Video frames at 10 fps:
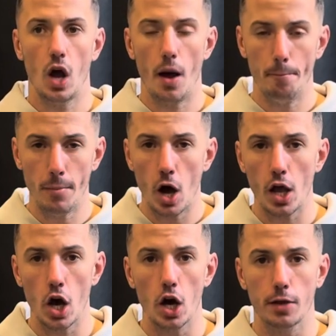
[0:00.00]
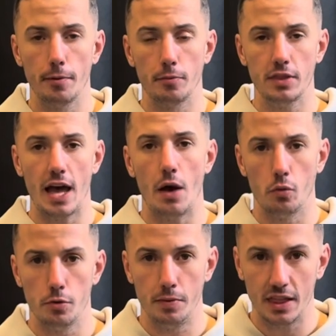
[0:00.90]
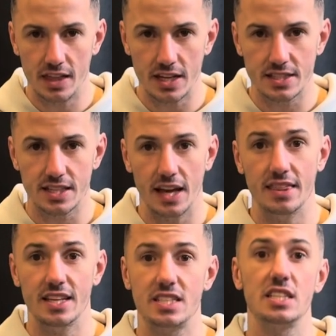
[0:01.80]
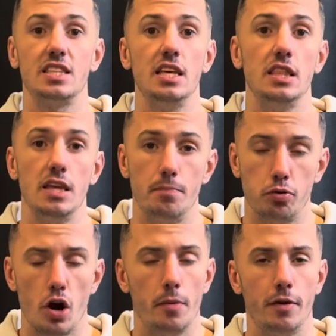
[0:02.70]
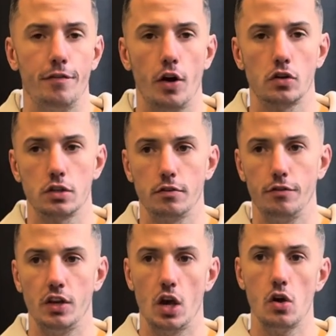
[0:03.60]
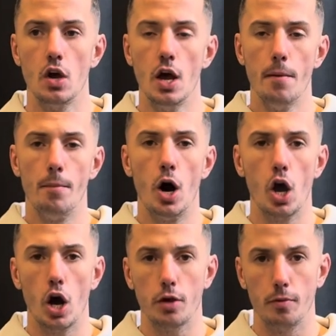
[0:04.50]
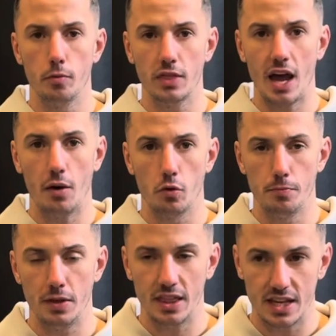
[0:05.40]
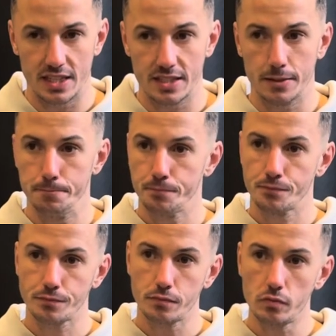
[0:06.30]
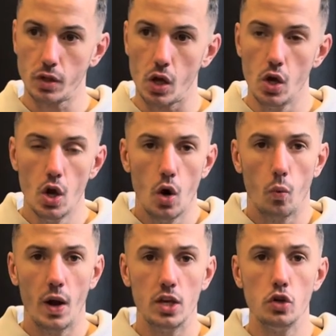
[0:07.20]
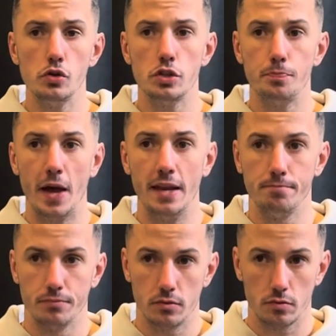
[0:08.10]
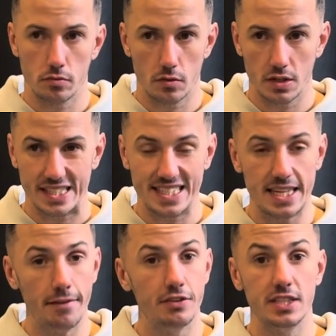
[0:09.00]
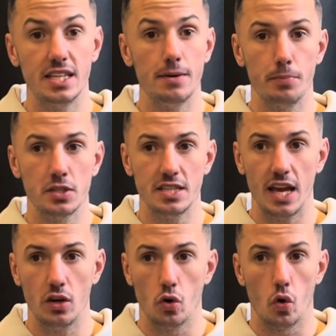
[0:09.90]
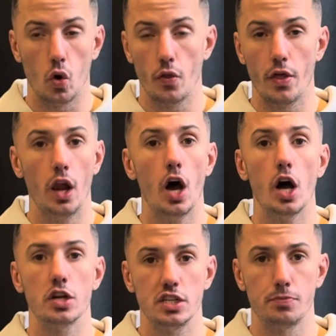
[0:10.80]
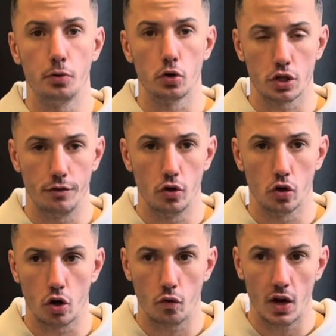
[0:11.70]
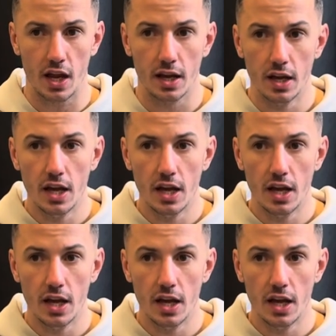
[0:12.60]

my argument with that would be this, and this is the primary focus of the video. My argument with that would be this. When you spent 70% or the largest portion of your career